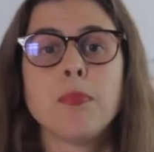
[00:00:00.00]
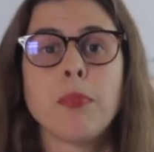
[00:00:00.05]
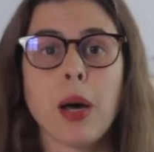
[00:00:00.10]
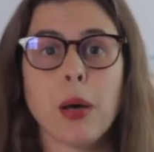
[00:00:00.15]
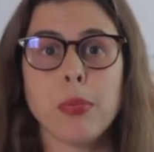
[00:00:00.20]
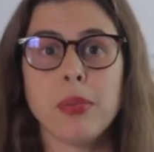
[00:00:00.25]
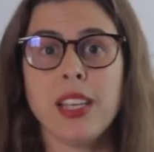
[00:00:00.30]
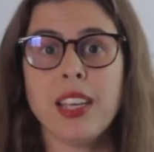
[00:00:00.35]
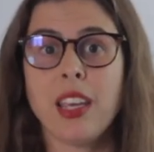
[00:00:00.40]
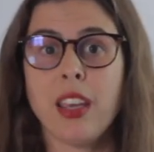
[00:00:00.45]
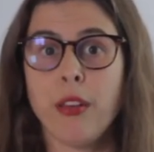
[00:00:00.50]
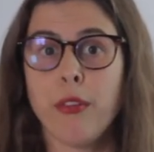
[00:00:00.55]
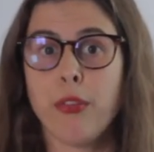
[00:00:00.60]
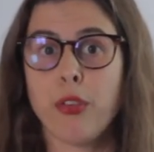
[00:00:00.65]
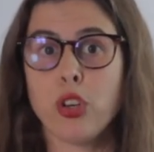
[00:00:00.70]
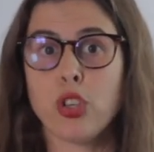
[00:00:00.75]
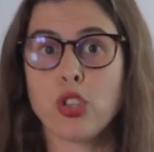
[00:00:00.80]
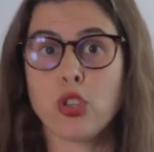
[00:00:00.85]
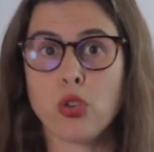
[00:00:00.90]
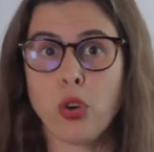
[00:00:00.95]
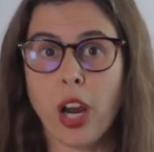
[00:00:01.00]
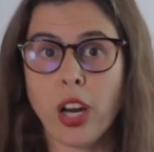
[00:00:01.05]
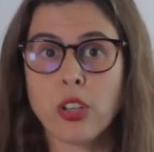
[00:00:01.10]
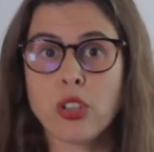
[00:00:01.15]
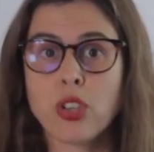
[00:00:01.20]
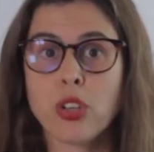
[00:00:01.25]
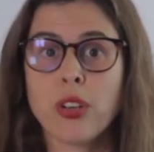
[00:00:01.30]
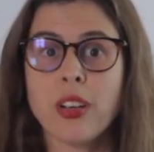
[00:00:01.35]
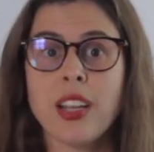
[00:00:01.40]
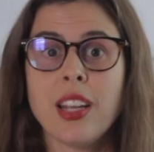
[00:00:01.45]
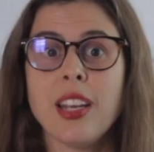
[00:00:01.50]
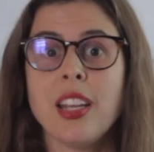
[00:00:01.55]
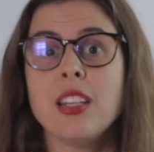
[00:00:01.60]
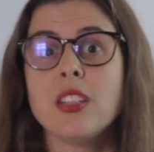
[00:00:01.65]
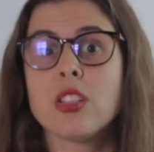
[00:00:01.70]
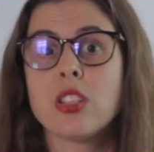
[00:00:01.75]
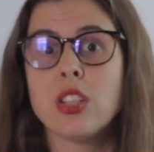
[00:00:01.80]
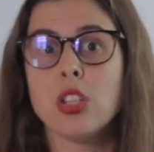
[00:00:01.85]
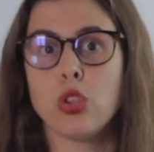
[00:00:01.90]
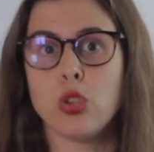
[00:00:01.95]
public infrastructure and
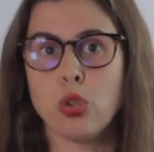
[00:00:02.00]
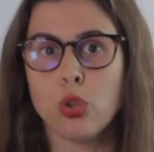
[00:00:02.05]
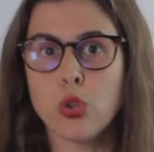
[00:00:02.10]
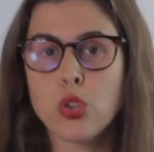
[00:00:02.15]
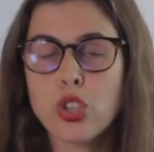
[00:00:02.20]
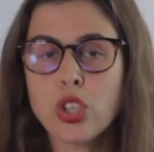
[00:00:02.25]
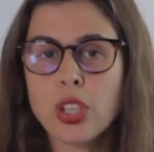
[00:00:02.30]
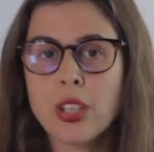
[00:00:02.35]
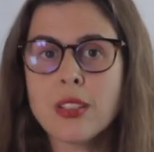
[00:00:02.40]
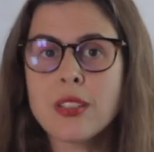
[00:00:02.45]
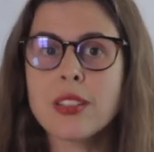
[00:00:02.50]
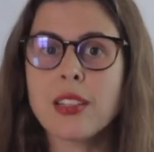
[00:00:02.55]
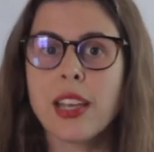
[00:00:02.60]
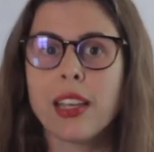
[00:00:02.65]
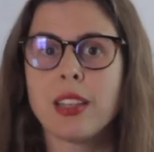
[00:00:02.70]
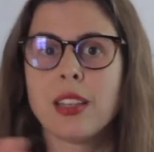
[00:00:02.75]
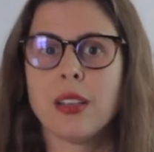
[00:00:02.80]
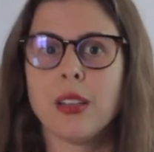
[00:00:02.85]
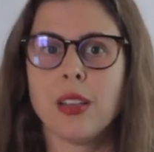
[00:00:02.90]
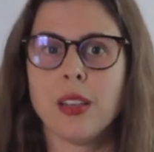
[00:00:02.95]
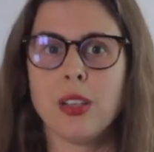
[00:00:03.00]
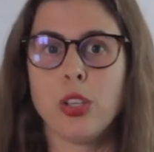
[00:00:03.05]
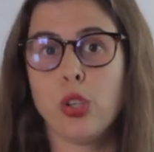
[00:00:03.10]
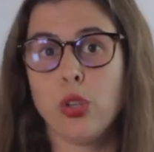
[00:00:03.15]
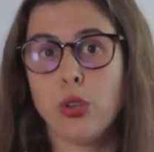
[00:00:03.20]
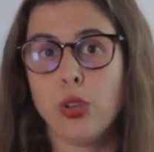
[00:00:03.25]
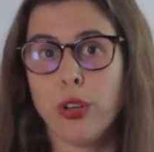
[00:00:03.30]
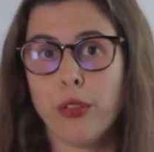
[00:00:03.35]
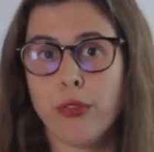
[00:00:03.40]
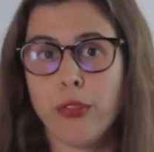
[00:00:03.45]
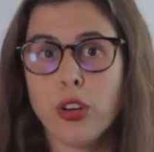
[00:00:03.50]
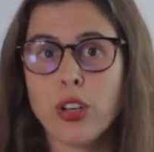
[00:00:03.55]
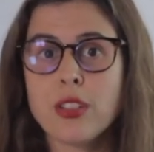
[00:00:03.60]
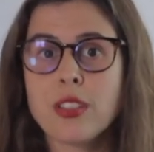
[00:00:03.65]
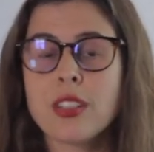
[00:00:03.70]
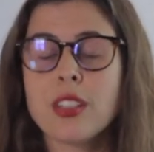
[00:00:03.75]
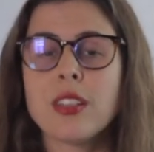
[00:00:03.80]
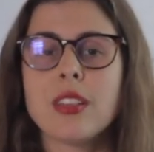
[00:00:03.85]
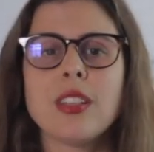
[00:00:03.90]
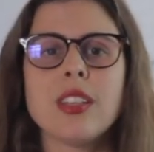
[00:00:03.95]
institutions like the
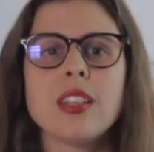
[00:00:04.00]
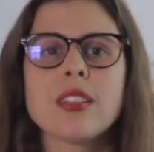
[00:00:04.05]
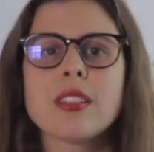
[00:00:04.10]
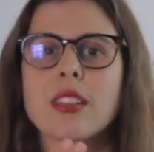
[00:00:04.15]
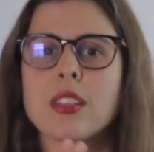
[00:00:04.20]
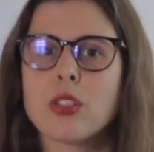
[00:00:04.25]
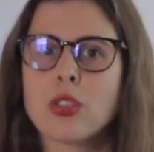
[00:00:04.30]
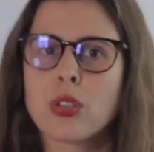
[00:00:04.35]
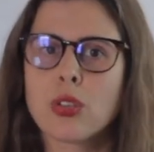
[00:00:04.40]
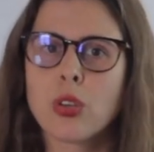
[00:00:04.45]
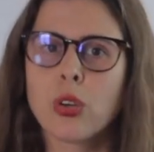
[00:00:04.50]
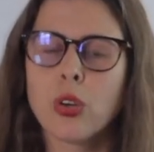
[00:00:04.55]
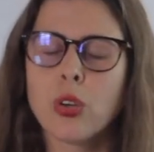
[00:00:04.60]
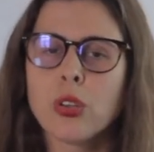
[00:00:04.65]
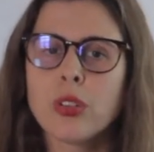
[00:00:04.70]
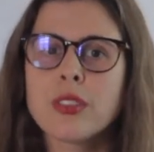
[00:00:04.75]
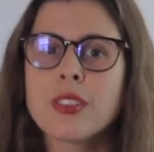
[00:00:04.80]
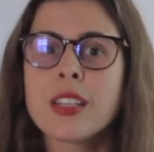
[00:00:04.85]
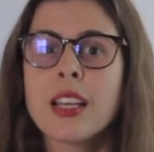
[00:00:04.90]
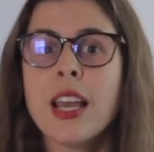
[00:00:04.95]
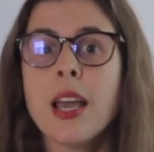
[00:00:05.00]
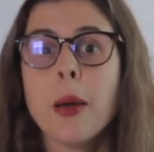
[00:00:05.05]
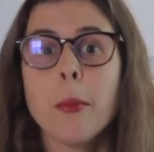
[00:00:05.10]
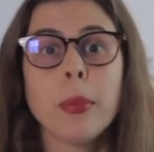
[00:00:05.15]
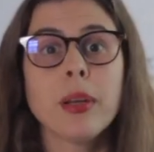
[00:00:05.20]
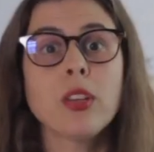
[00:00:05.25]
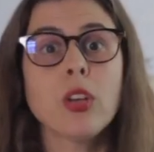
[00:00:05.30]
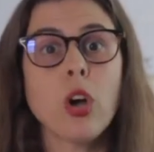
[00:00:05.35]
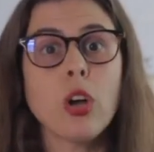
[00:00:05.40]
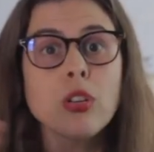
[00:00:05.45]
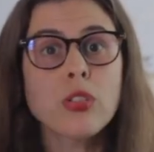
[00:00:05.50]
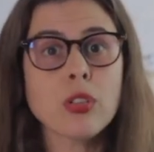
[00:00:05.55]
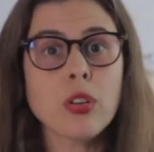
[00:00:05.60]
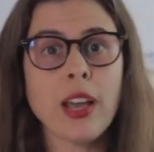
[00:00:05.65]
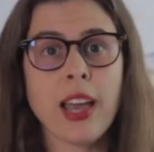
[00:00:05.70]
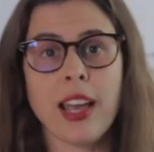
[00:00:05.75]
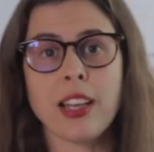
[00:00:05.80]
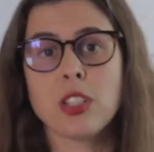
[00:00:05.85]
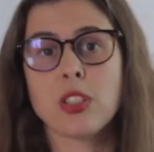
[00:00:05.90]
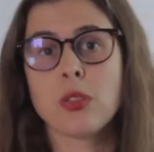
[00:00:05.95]
universities, the schools, but also
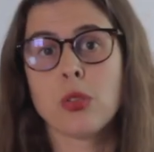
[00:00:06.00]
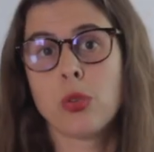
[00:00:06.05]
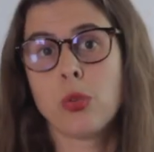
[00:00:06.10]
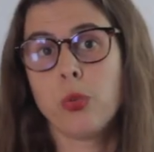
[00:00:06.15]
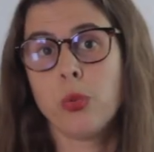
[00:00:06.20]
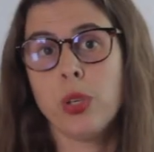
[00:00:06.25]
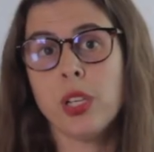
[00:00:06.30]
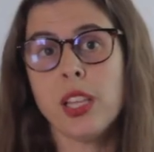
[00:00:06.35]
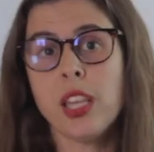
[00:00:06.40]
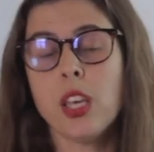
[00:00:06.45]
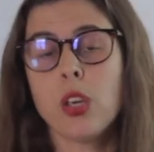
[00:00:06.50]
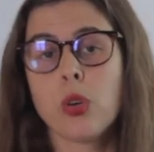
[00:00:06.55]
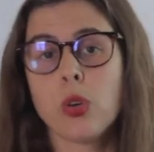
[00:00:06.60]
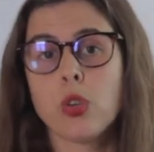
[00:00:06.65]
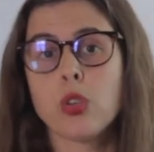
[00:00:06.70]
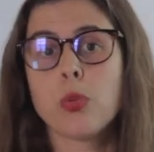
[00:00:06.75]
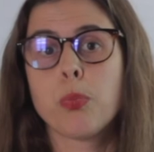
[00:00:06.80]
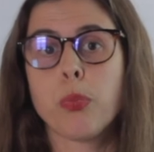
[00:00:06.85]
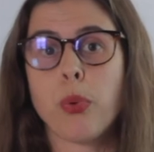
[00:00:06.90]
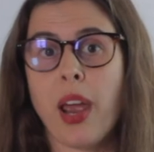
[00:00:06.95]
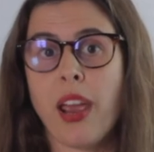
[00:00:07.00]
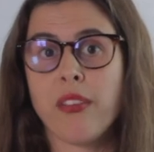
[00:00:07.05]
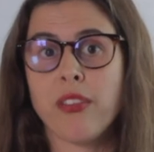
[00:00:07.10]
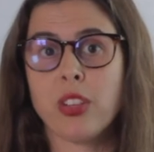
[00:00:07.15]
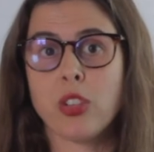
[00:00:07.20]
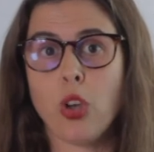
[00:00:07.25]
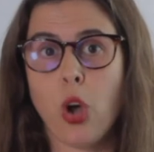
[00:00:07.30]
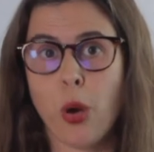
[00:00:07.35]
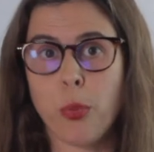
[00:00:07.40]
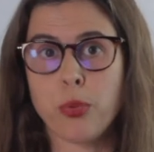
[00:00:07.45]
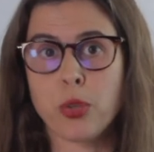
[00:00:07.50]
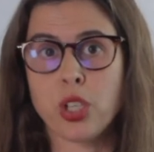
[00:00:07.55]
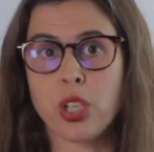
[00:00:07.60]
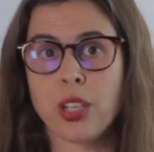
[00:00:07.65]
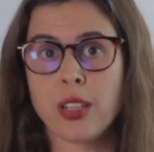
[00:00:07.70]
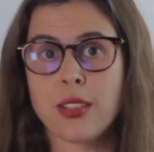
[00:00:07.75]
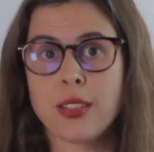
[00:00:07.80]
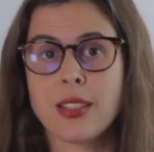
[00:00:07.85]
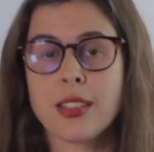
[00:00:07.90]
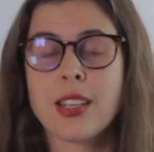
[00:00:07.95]
has really good private
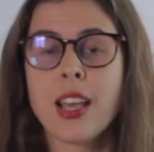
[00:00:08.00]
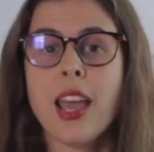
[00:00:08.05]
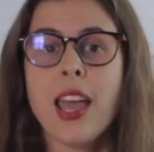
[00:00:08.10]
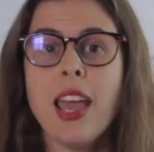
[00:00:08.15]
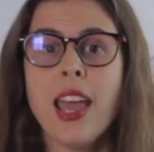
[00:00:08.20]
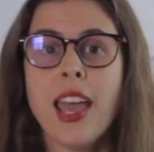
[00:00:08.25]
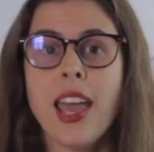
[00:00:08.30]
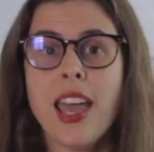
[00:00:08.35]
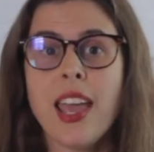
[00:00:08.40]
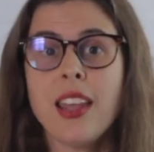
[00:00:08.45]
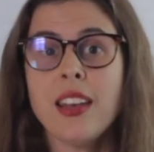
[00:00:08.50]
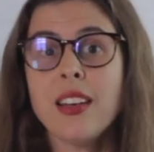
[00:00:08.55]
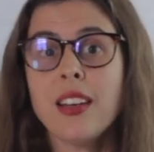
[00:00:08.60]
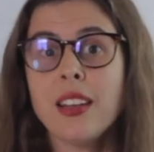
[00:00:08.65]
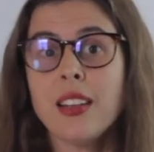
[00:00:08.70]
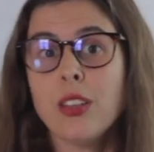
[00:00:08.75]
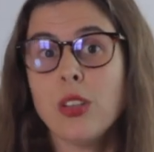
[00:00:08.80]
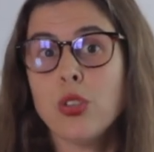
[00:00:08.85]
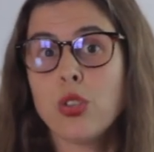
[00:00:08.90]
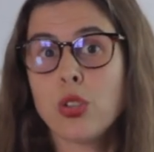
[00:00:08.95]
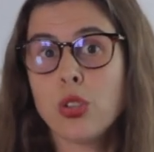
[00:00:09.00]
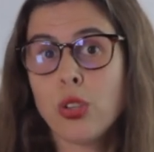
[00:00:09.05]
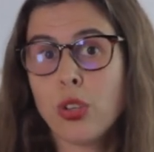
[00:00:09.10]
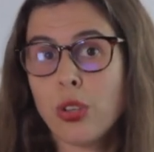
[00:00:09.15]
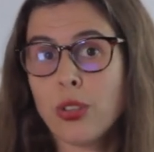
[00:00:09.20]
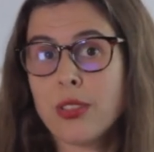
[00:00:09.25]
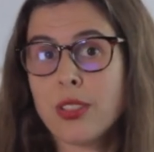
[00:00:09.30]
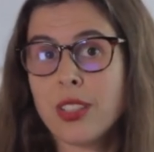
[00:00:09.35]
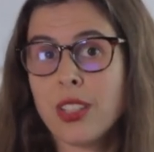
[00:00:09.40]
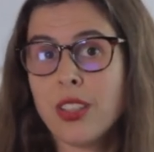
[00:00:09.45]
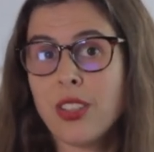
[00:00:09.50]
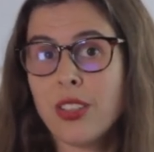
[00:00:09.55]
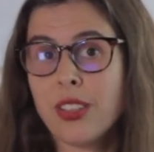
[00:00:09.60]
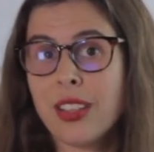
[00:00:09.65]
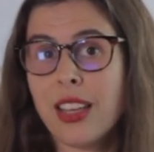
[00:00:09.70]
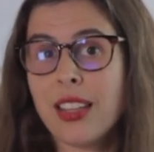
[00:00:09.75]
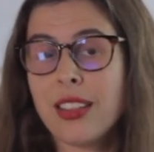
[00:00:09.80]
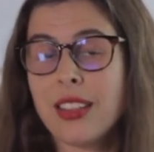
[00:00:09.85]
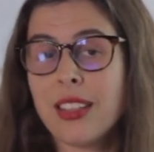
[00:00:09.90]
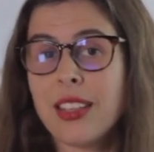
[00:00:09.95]
options. And you should consider
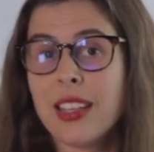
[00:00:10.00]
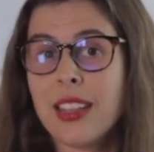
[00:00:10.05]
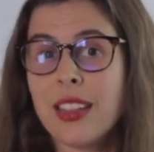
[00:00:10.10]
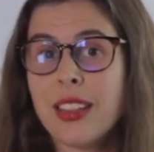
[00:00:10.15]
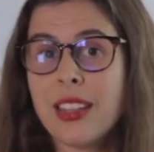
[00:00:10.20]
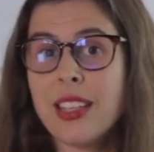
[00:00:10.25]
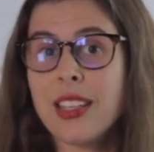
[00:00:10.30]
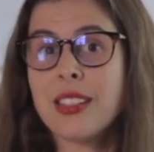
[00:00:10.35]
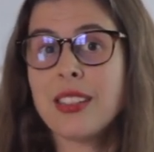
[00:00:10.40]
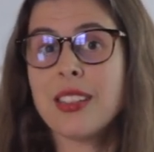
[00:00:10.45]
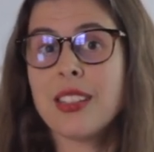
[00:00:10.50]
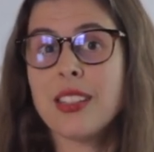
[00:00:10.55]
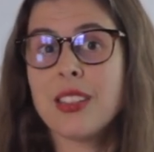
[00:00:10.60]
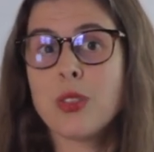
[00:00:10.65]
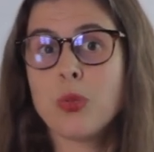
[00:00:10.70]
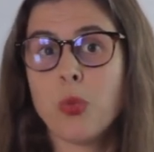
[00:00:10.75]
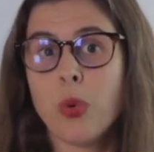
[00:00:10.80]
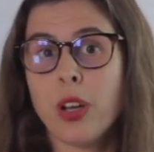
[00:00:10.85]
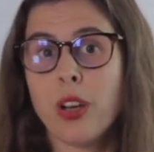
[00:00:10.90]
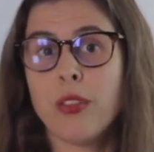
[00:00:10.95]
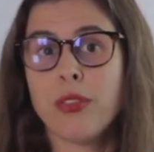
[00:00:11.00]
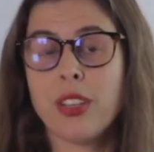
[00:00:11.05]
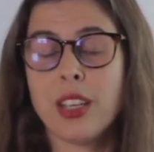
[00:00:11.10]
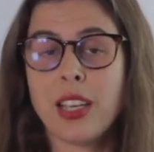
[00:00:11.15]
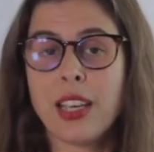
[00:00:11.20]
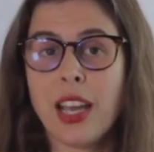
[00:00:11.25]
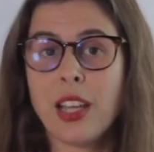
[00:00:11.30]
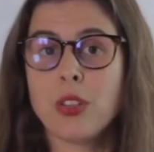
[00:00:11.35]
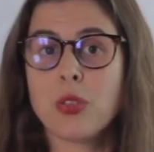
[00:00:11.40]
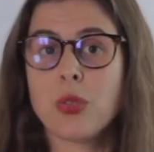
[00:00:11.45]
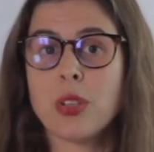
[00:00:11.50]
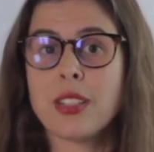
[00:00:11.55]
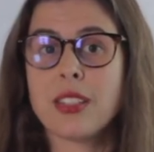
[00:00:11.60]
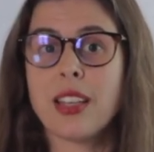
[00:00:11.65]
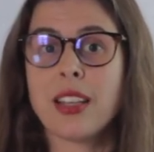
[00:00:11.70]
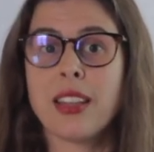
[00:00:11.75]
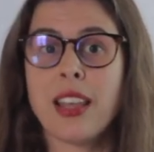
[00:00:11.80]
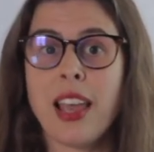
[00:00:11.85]
that this is one of the countries that